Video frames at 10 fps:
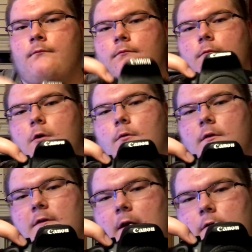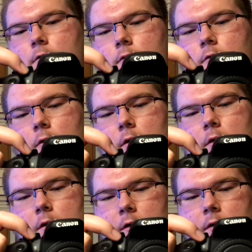little detector, so it
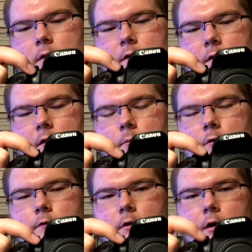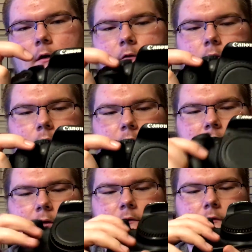can detect how much of an ISO it
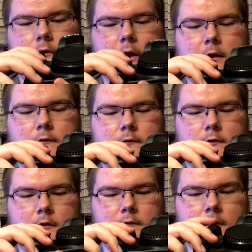needs and all that different stuff.